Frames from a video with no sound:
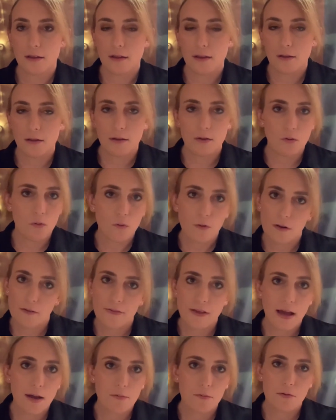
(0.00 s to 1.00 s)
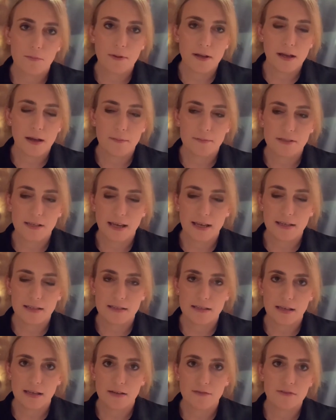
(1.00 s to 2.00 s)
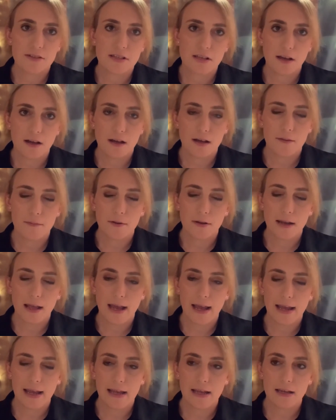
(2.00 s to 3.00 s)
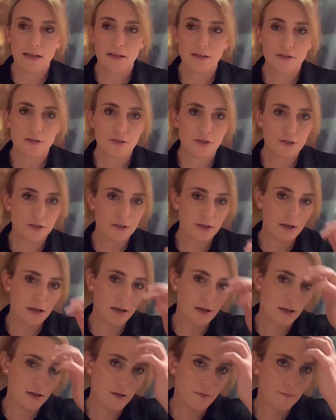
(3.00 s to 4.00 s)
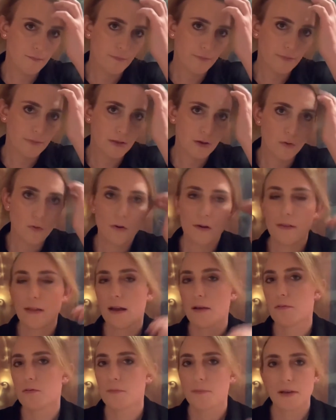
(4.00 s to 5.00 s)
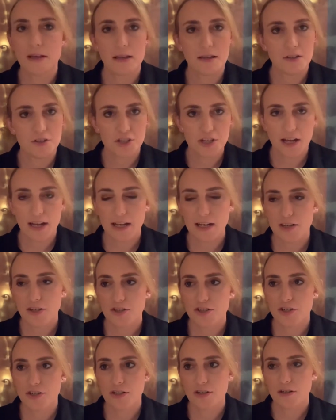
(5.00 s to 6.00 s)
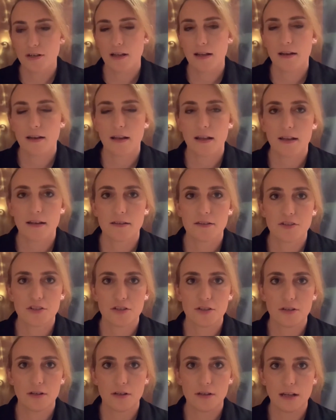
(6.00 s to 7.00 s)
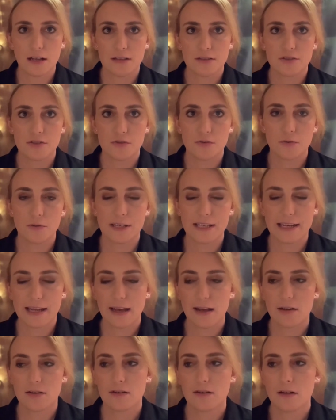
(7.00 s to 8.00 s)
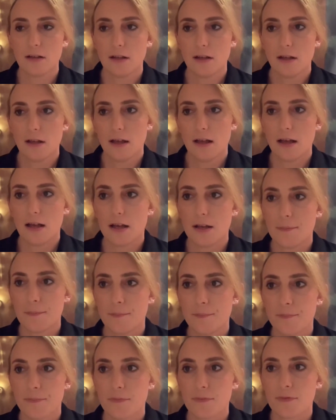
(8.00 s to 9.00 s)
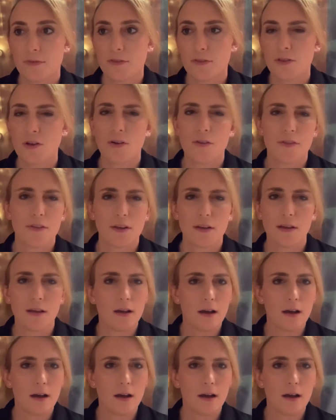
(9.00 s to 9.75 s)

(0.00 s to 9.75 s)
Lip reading: all of that will be updated, retirement age, all of that will be changed and sorted out. Not that